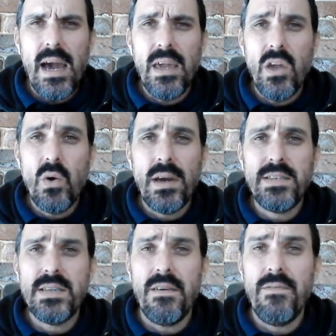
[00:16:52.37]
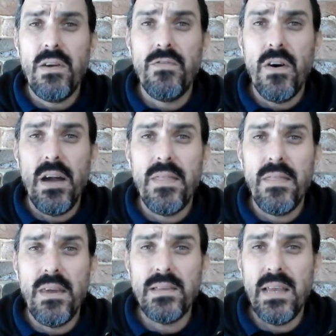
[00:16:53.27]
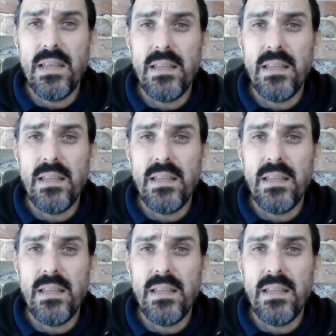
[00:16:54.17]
He always verified things that